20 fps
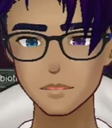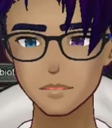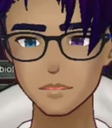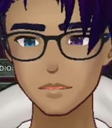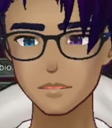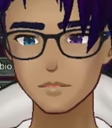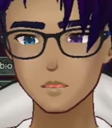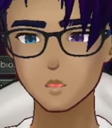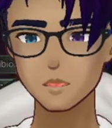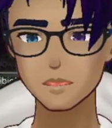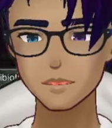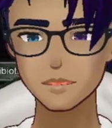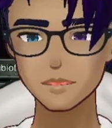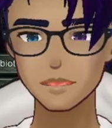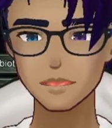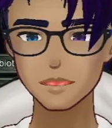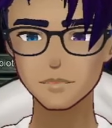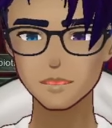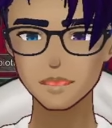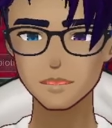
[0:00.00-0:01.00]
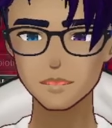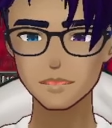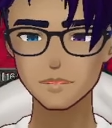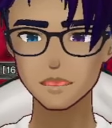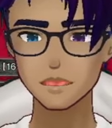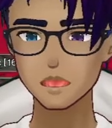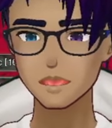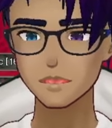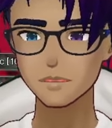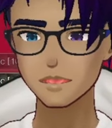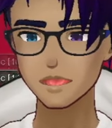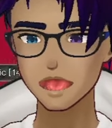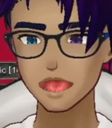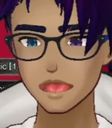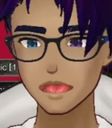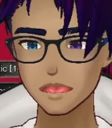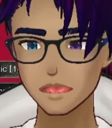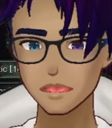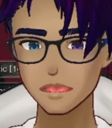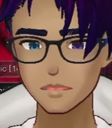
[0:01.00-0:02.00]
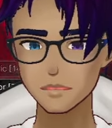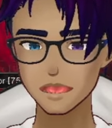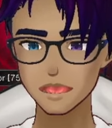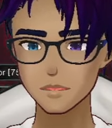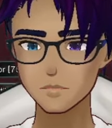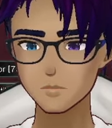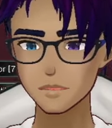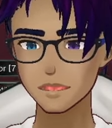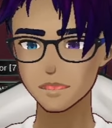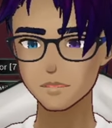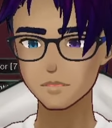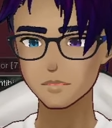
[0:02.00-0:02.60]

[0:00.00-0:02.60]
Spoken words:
Loot these if you so desire. I recommend it.